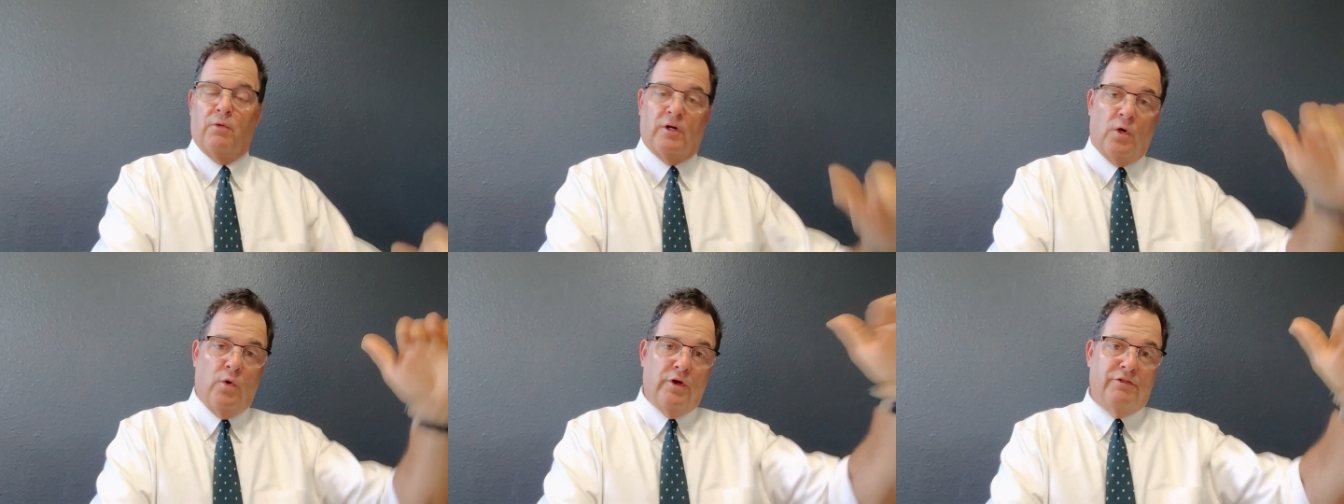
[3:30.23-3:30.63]

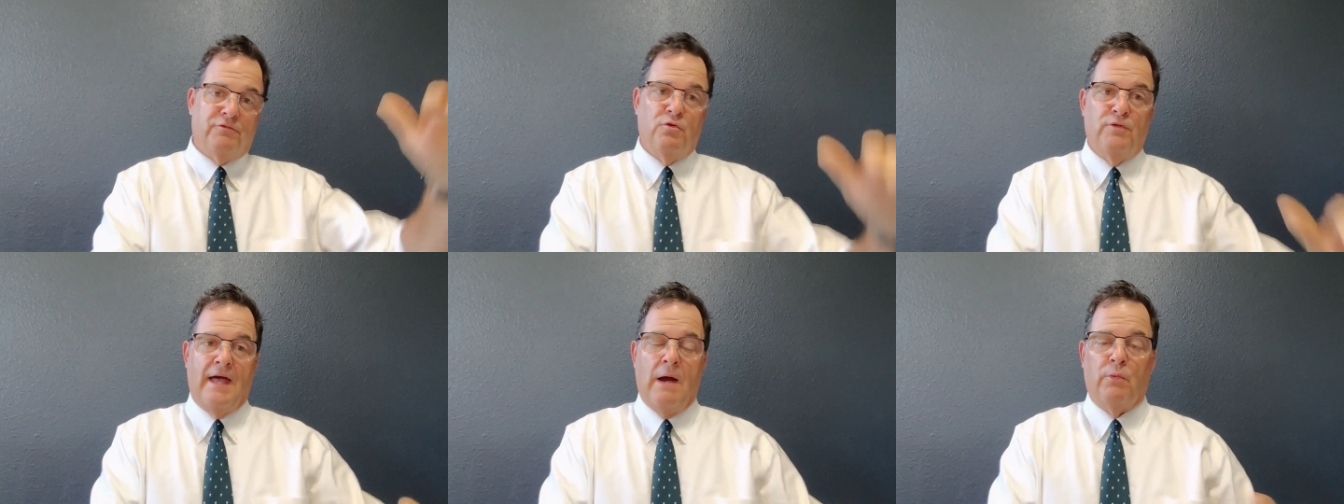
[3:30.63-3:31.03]
We're going
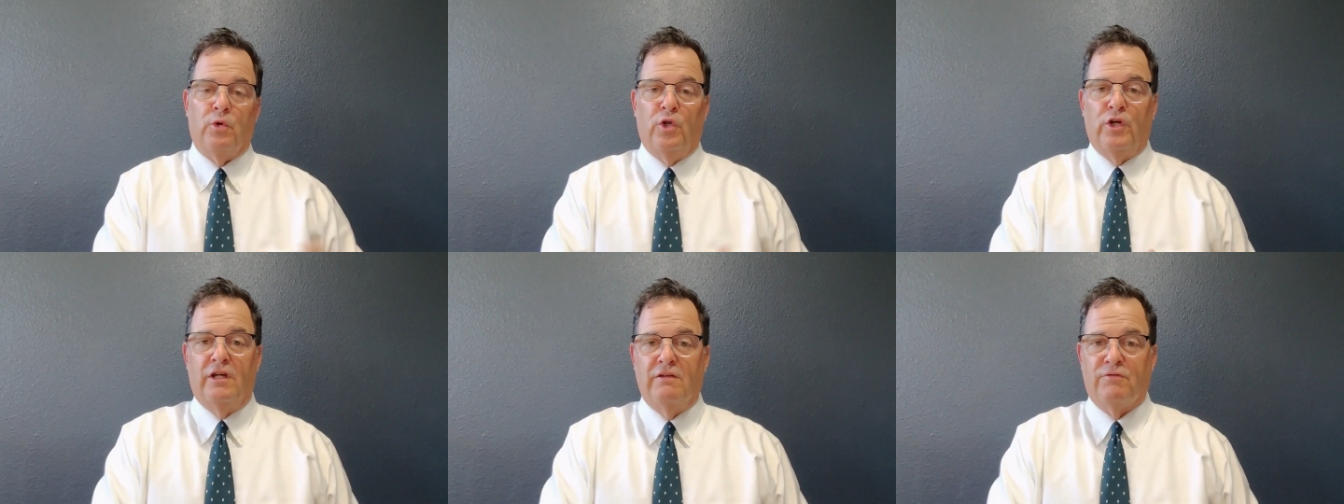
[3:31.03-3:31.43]
through that. We're
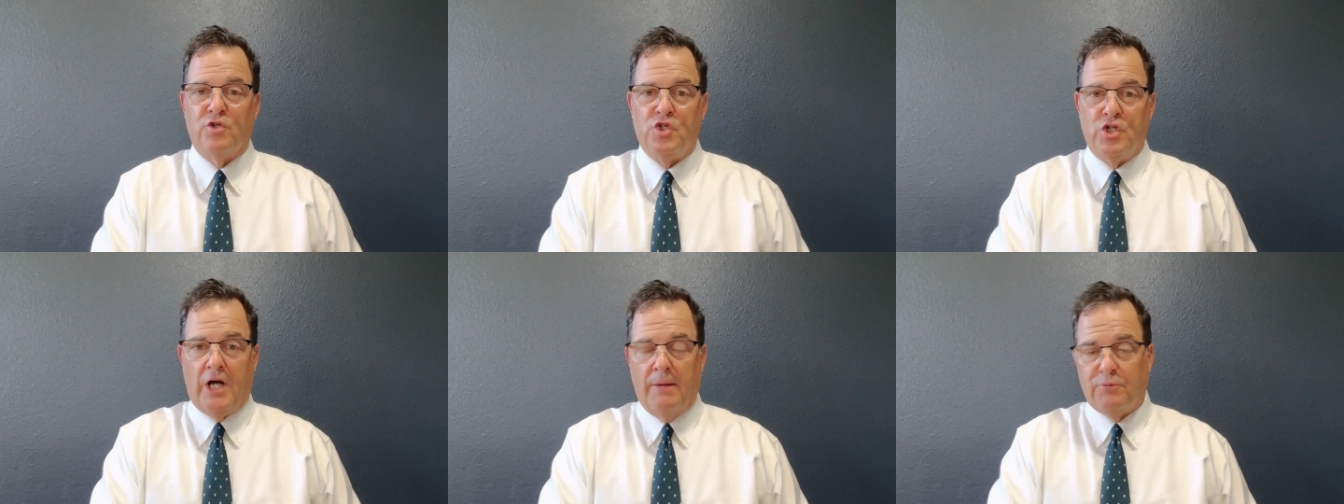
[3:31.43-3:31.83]
looking for
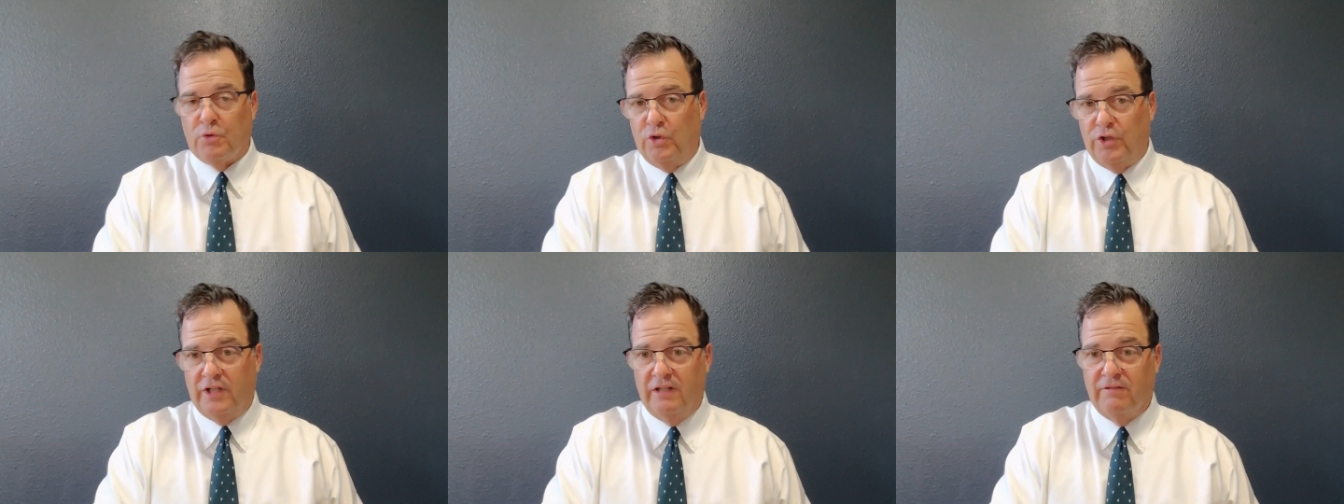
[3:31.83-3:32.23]
jobs. We're
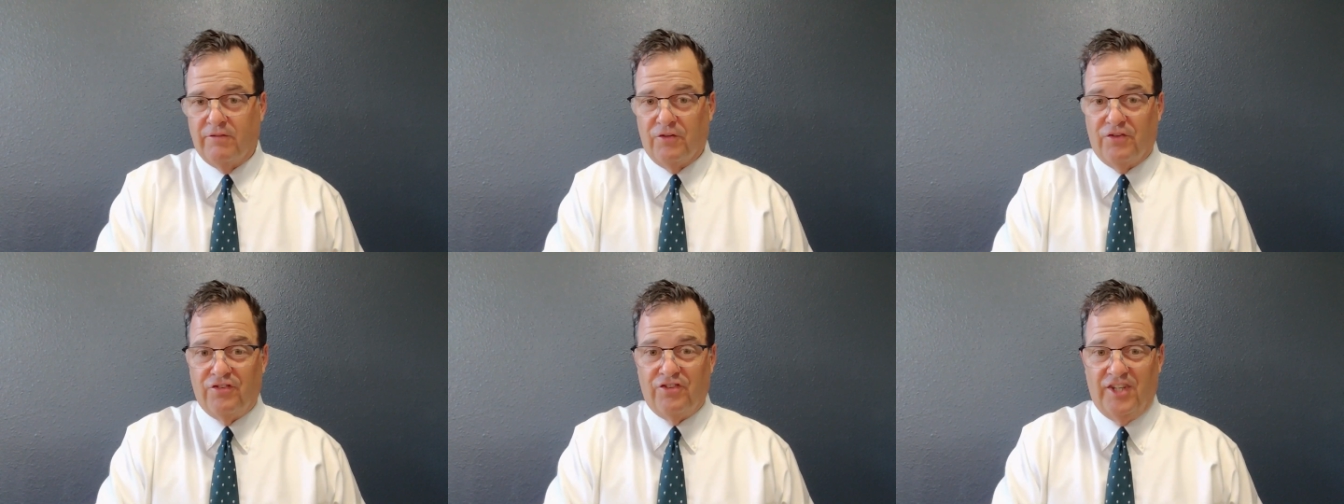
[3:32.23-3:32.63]
looking
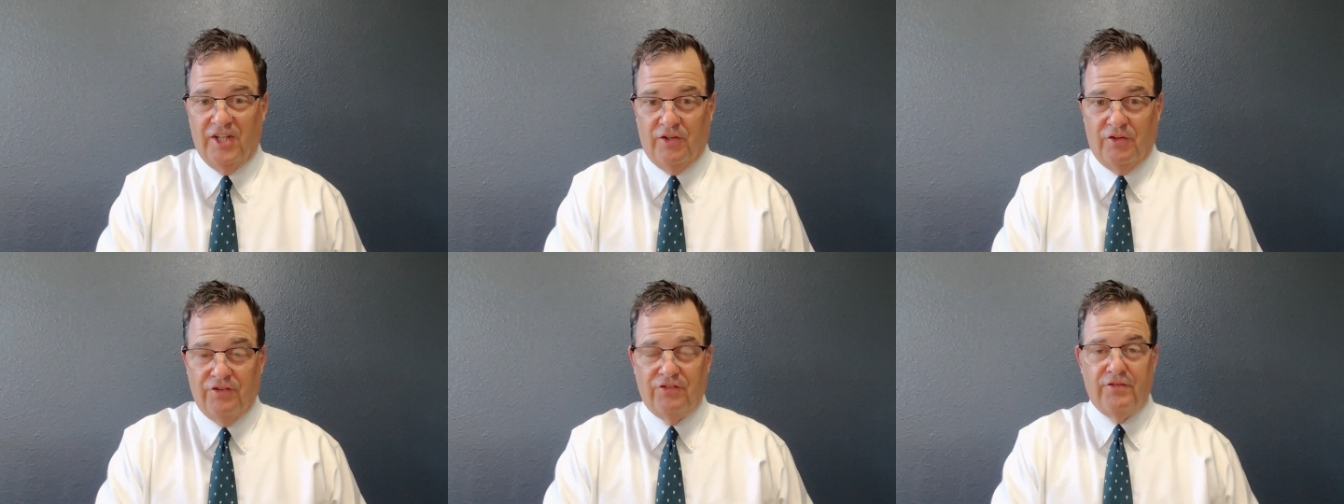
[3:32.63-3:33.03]
for
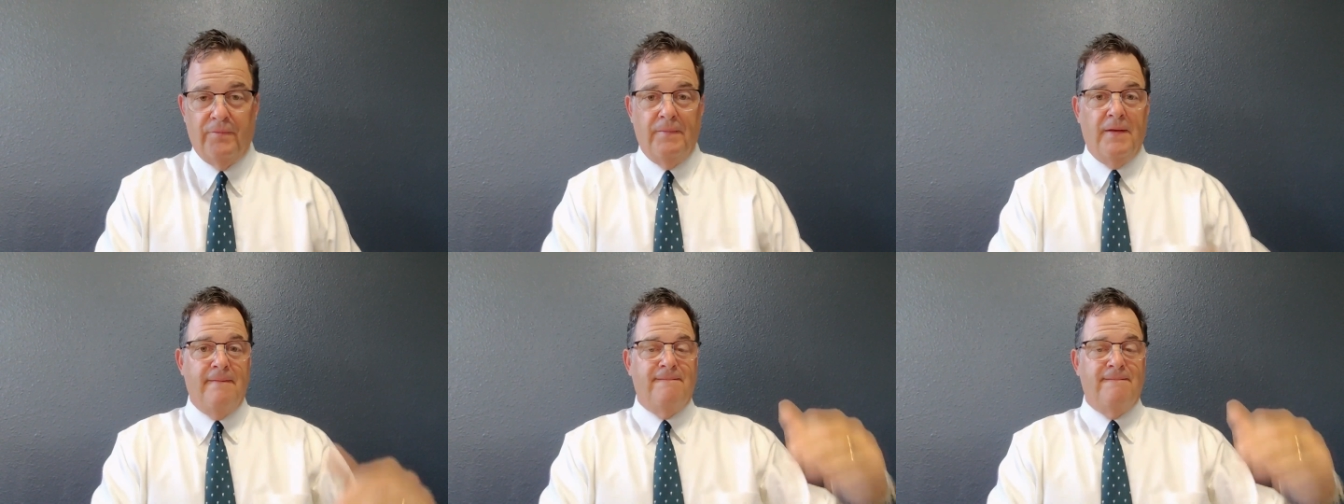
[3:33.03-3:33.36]
skills.